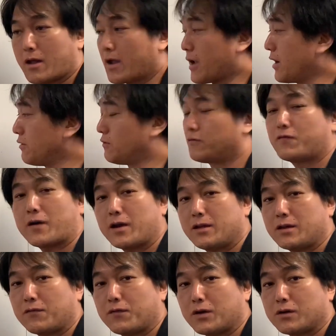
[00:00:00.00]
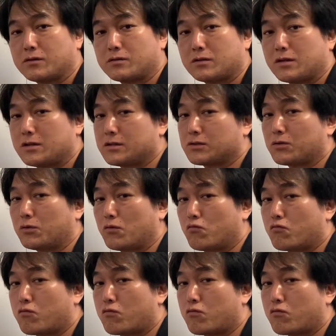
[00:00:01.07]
angle finder first. This is called